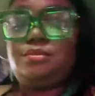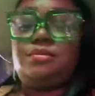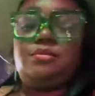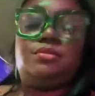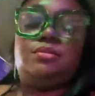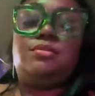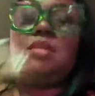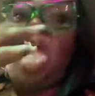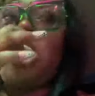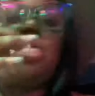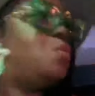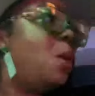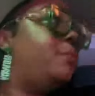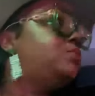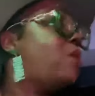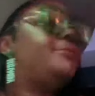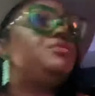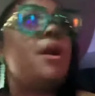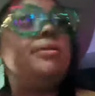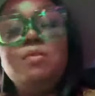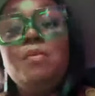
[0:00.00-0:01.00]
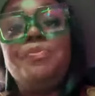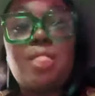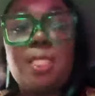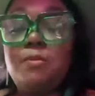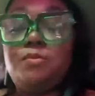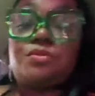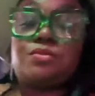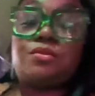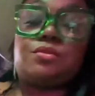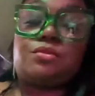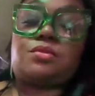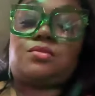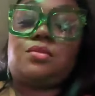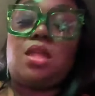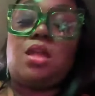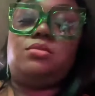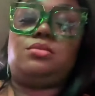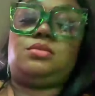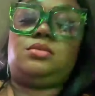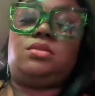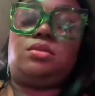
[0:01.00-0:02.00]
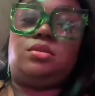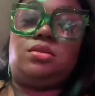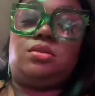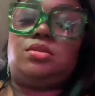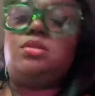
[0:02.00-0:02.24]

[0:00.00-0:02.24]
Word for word: every bite, which that's what I did.